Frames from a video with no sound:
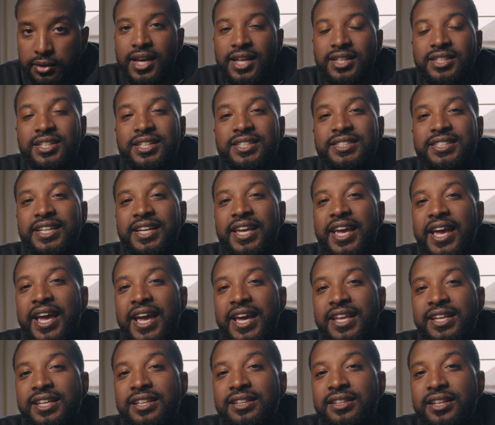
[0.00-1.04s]
It's going to take
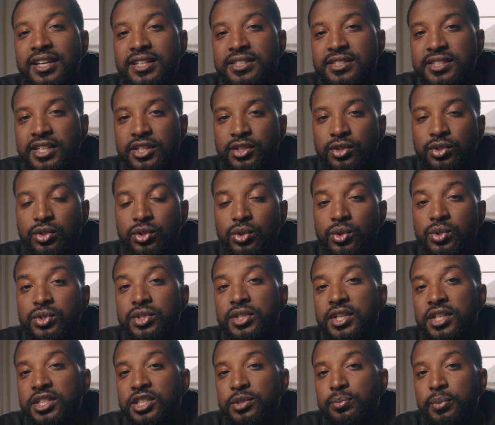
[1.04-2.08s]
any lens that you use
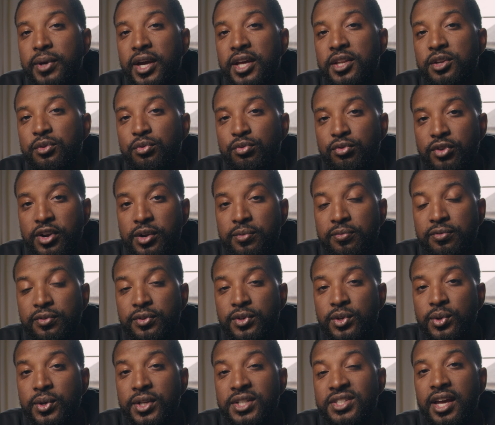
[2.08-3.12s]
and expand the frame for
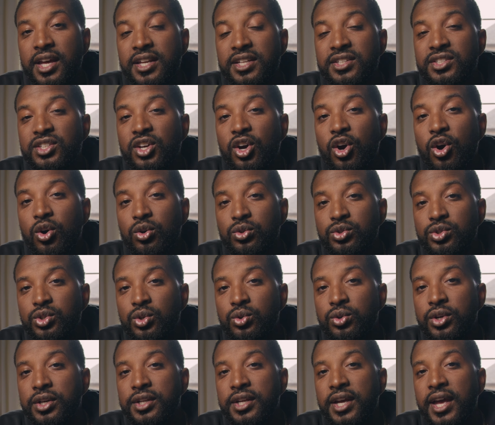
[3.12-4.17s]
you, and it's
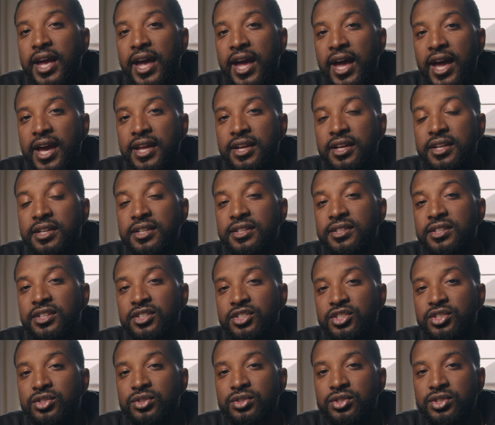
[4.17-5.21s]
also going to add an
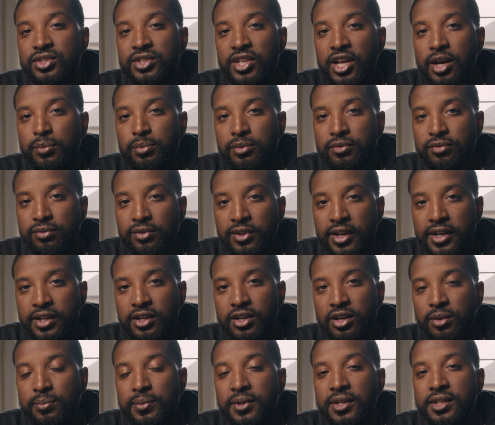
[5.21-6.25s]
additional stop of light
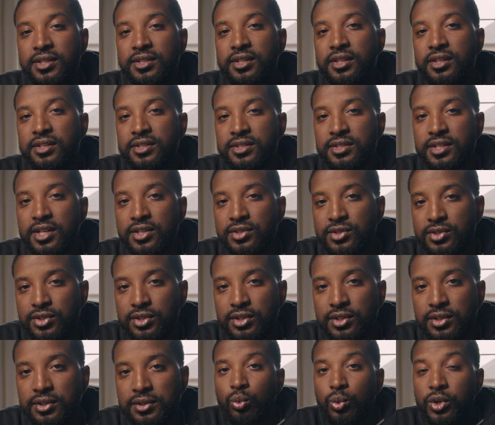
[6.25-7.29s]
coming into the
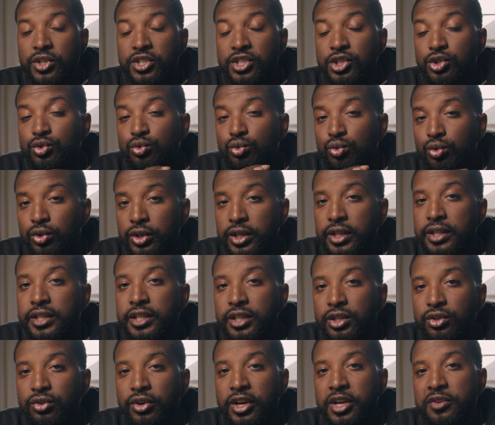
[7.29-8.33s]
sensor, which is really
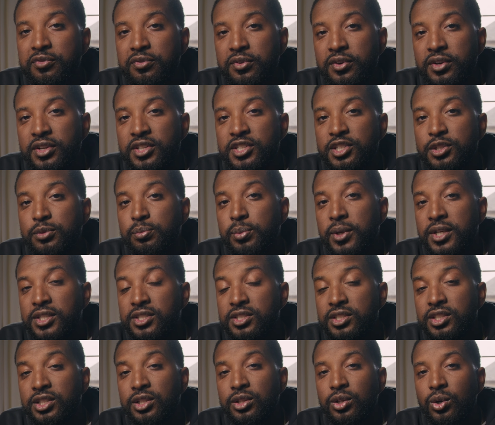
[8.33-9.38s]
great for
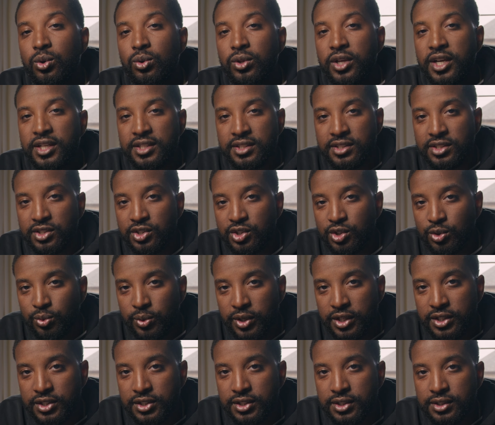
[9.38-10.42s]
especially low light
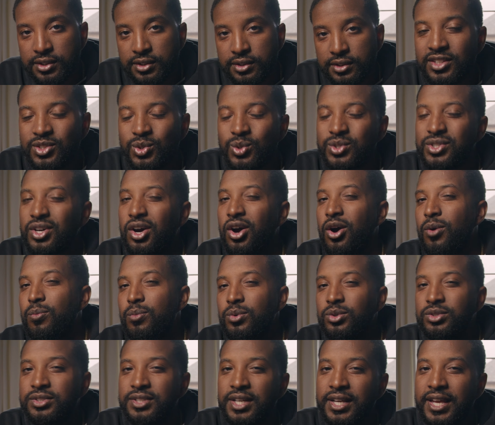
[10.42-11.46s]
situation. So it's
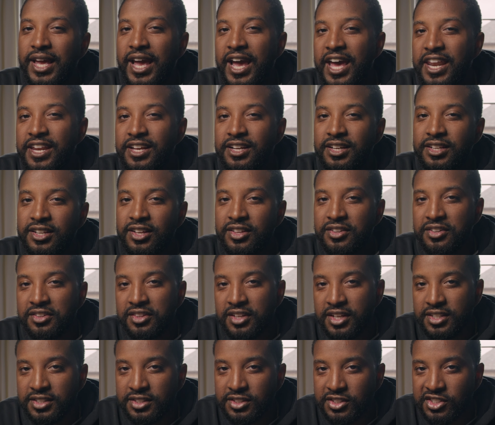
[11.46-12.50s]
almost like adding another
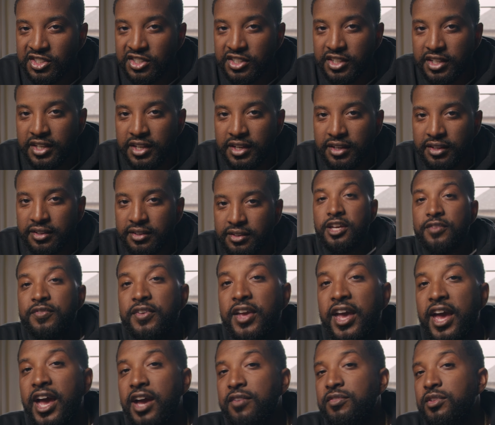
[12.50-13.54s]
lens to your kit. If you
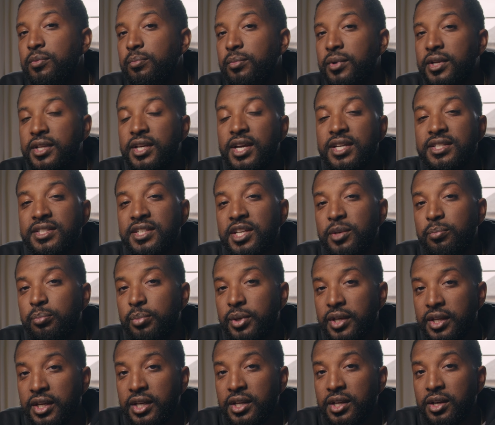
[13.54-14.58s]
have the money, I say
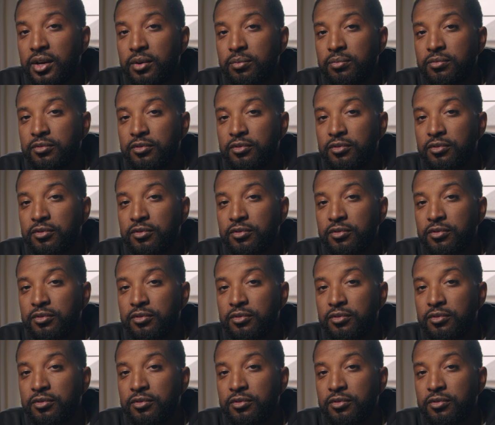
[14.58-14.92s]
pick it up.